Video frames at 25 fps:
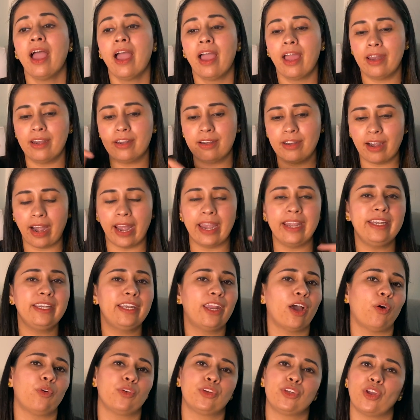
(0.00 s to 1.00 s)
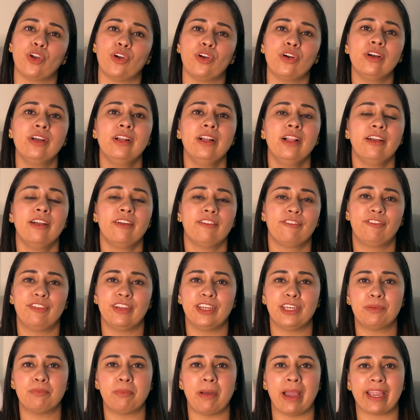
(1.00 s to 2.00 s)
and write down your
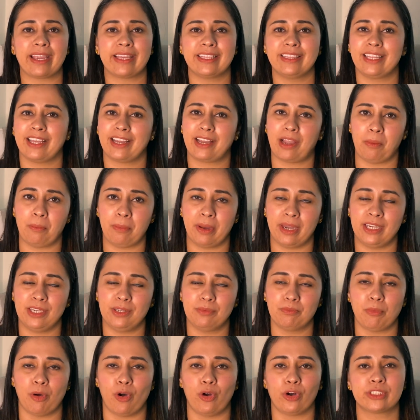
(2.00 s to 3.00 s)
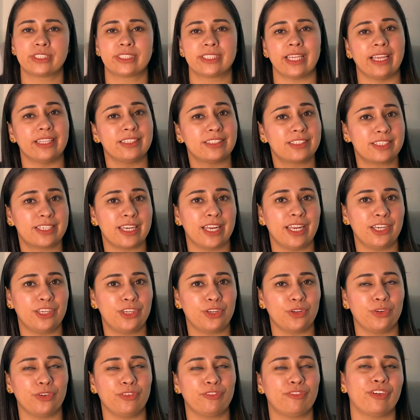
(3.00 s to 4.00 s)
feedback in the comment box, and stay
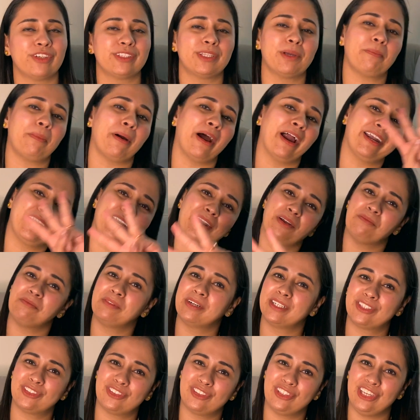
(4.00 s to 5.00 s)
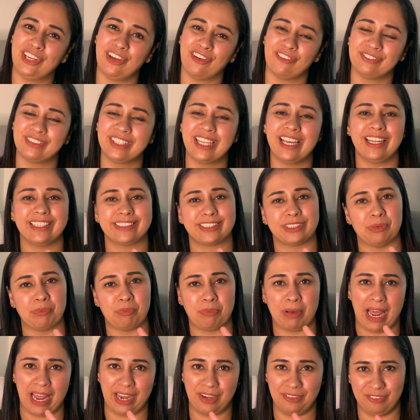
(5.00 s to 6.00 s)
tuned for the part number 3 of the lesson
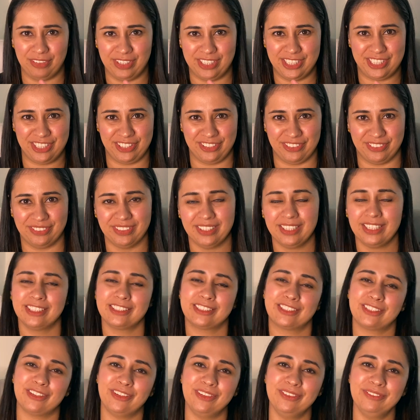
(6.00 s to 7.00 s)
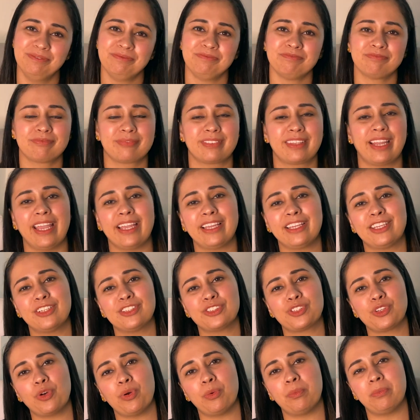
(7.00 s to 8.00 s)
plan video. So thank you
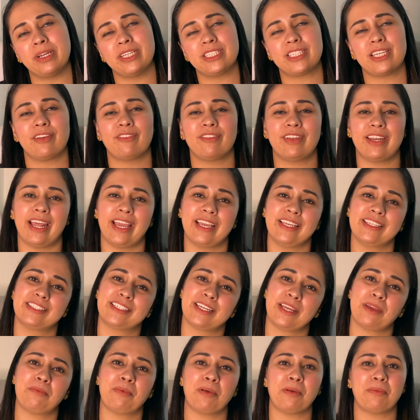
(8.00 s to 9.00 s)
so much. Have a nice day. Bye